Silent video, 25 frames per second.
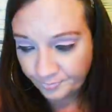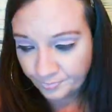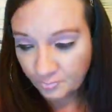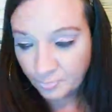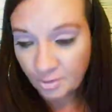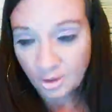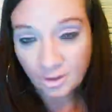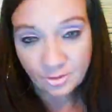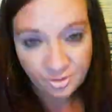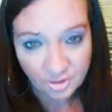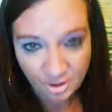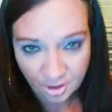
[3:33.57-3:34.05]

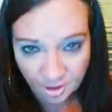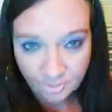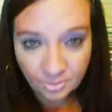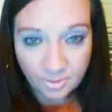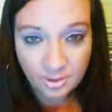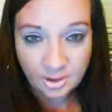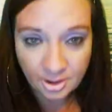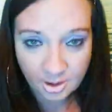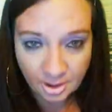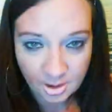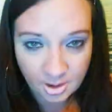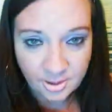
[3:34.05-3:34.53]
They're
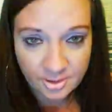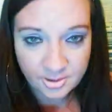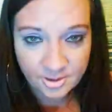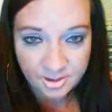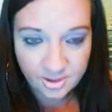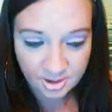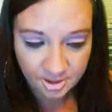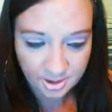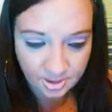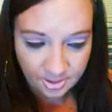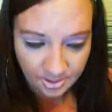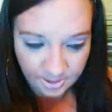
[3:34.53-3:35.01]
totally
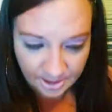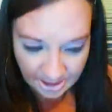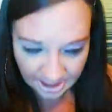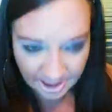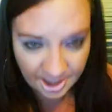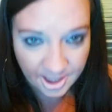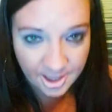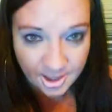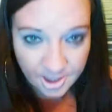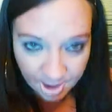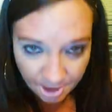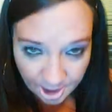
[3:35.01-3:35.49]
lost.
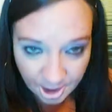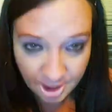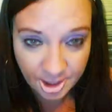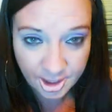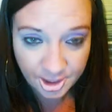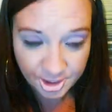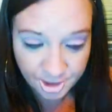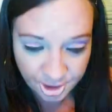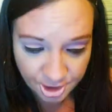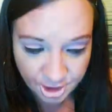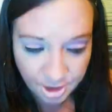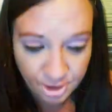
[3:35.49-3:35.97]
They
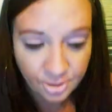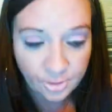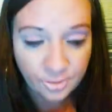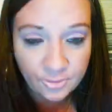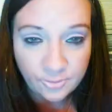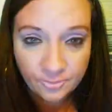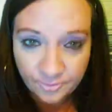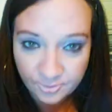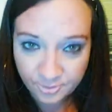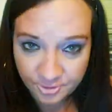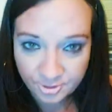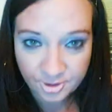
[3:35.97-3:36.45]
need you
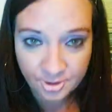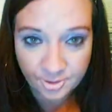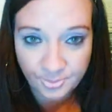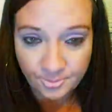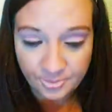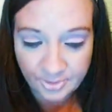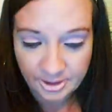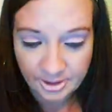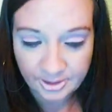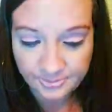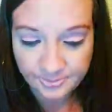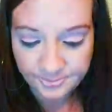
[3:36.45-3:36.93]
for
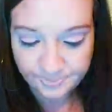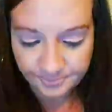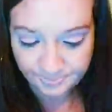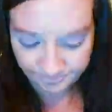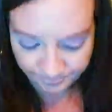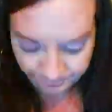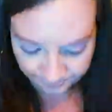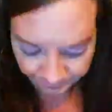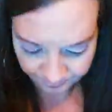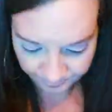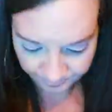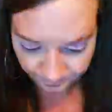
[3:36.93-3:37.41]
something.
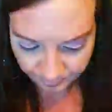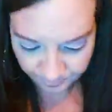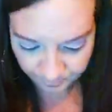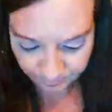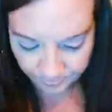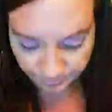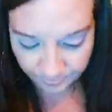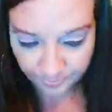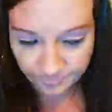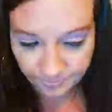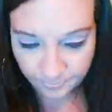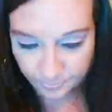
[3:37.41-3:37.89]

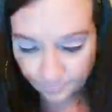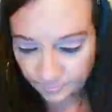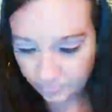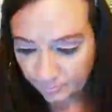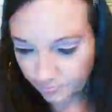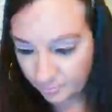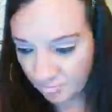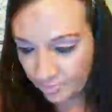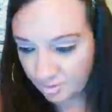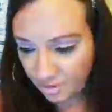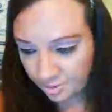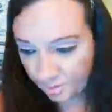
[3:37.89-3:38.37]

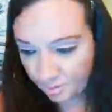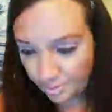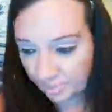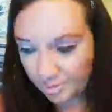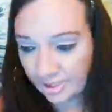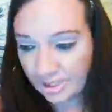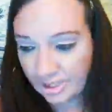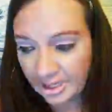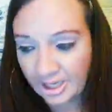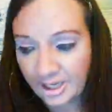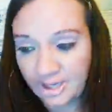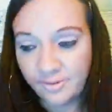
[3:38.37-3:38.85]
But you ain't
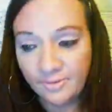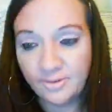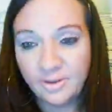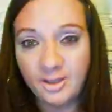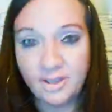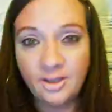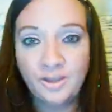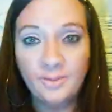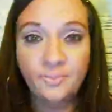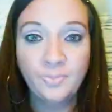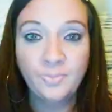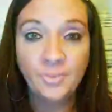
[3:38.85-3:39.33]
having
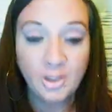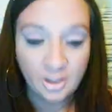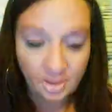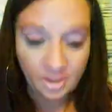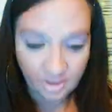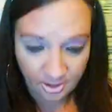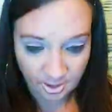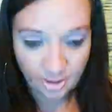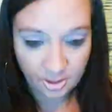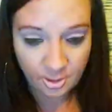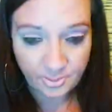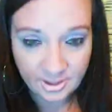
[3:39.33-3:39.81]
it.
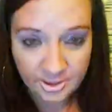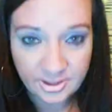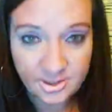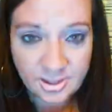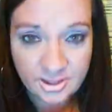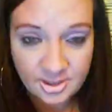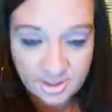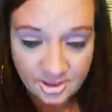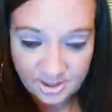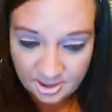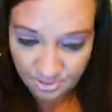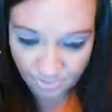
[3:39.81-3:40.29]
They're
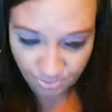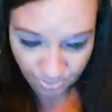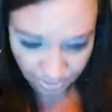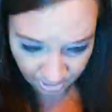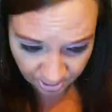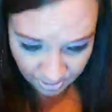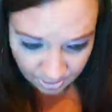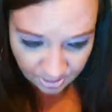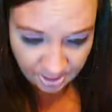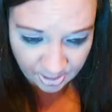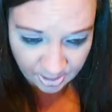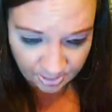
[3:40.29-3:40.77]
about someone
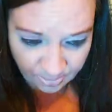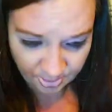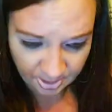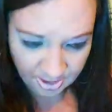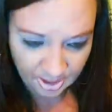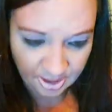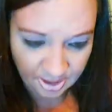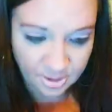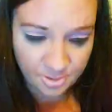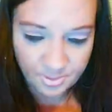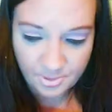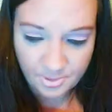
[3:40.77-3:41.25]
you're dealing with
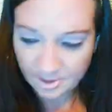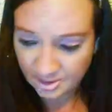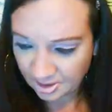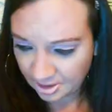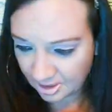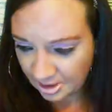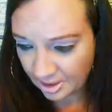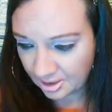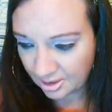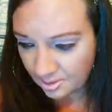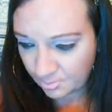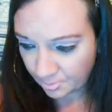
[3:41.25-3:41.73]
here is about to
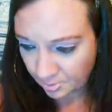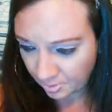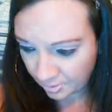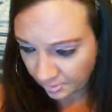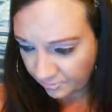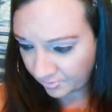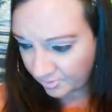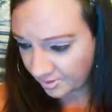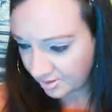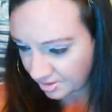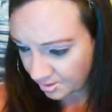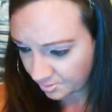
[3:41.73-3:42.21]
get the
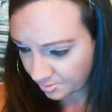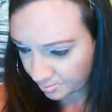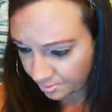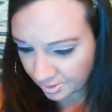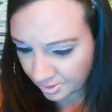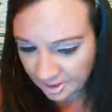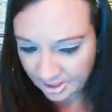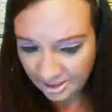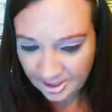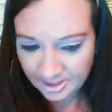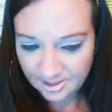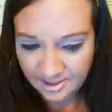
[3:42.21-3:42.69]
perfect
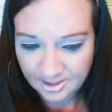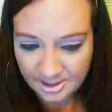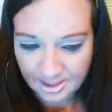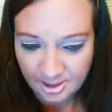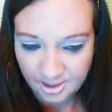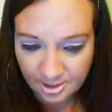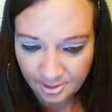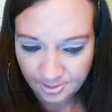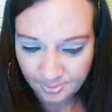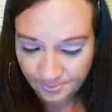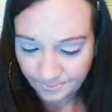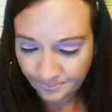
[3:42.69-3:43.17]
surprise
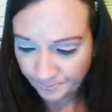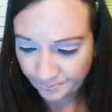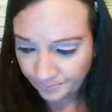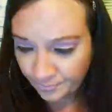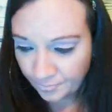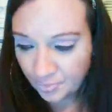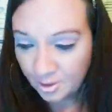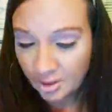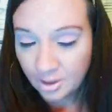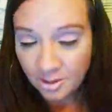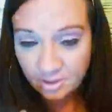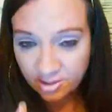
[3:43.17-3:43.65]
here.
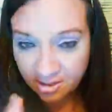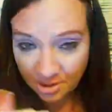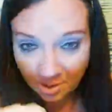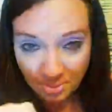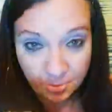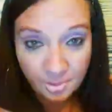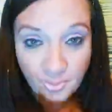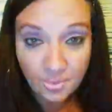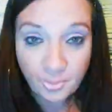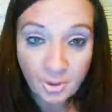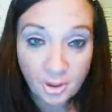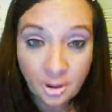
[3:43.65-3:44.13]
It's gonna
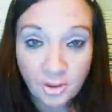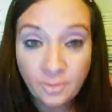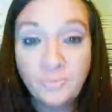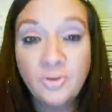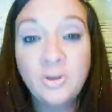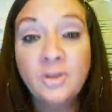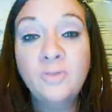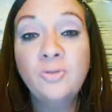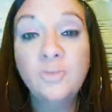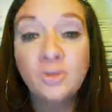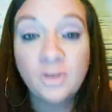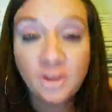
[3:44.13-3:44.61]
be
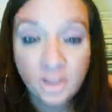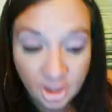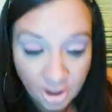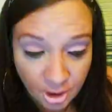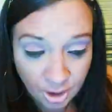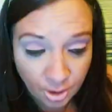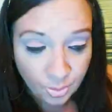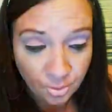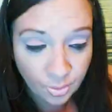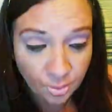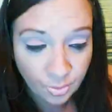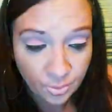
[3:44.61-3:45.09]
perfect for
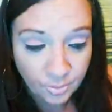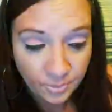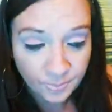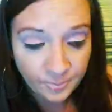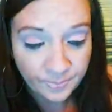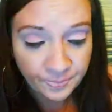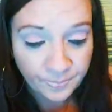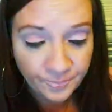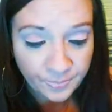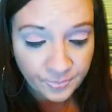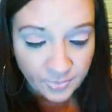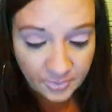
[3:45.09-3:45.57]
you.
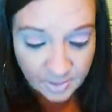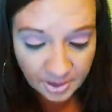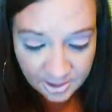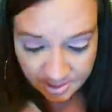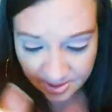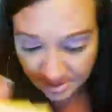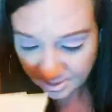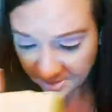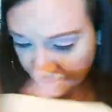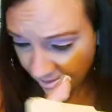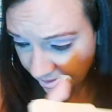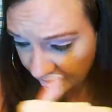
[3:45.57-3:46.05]

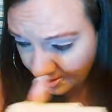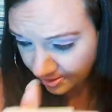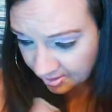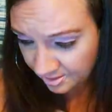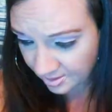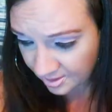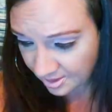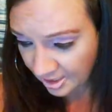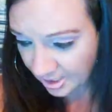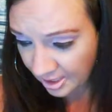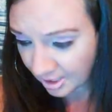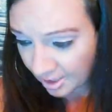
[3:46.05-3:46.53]
It's a, it's a
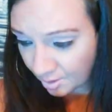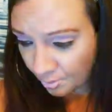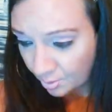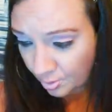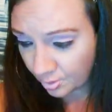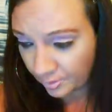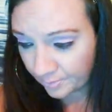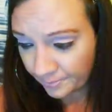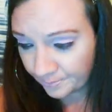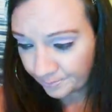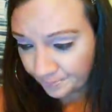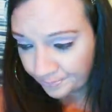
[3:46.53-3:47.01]
tower.